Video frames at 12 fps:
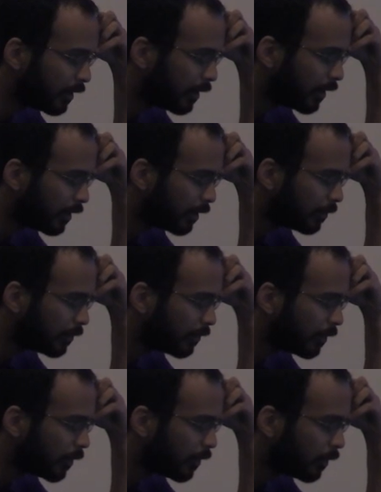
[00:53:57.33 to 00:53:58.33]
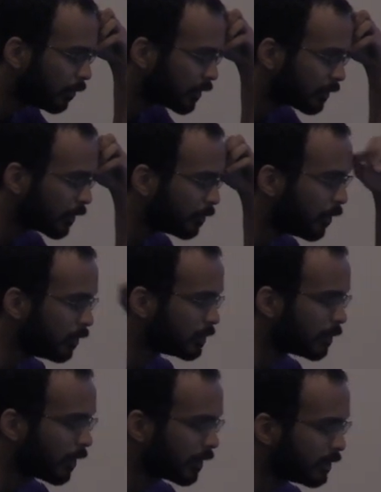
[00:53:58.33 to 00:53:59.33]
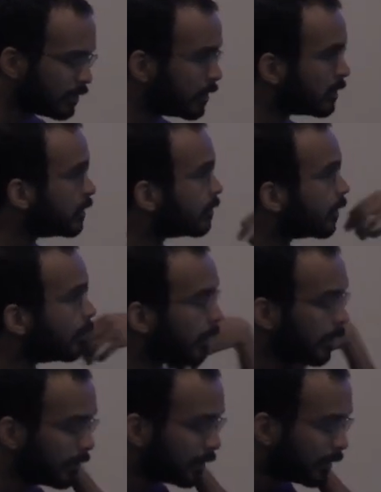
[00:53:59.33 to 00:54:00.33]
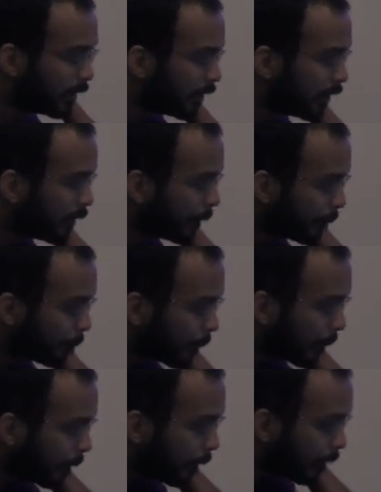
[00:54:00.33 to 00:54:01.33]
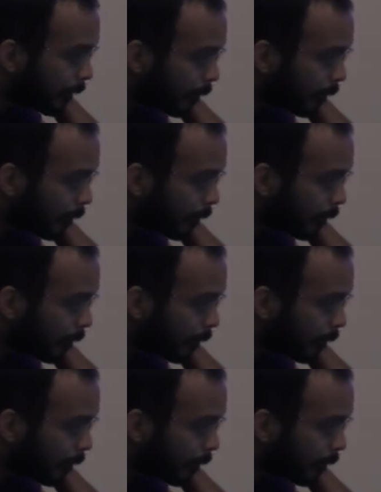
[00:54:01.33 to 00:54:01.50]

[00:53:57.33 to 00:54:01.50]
uh, which for the most part is just in robot. Uh,